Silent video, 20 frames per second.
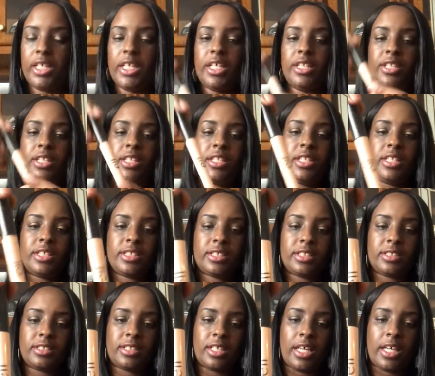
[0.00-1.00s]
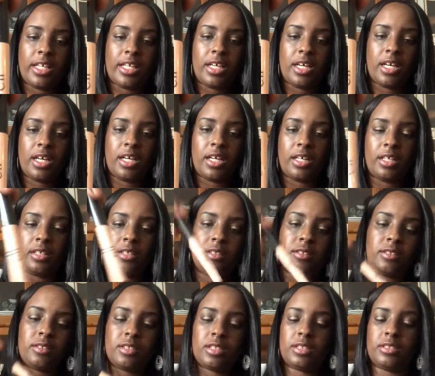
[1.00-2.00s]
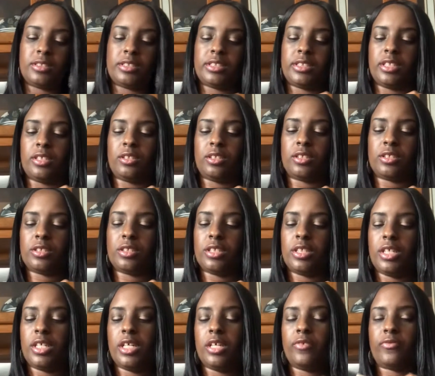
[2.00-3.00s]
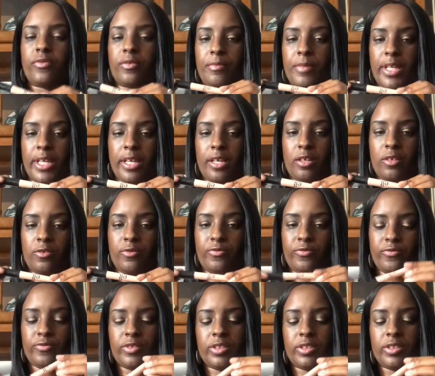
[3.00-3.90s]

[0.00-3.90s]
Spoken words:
And then this is a concealer from e.l.f.